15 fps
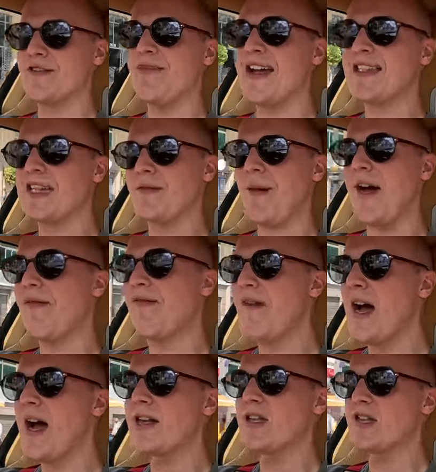Fez is my
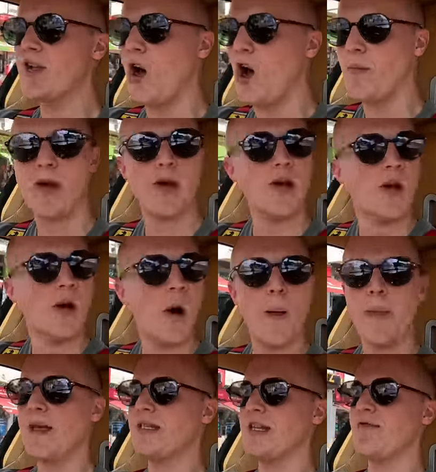first stop
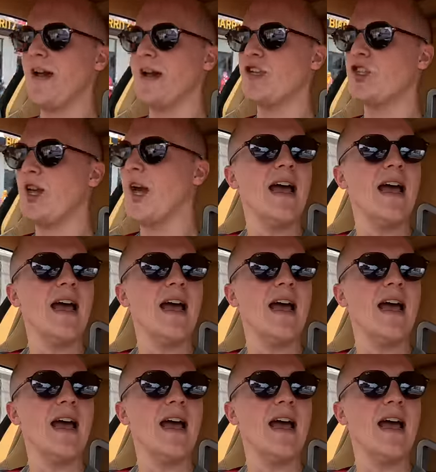on this adventure.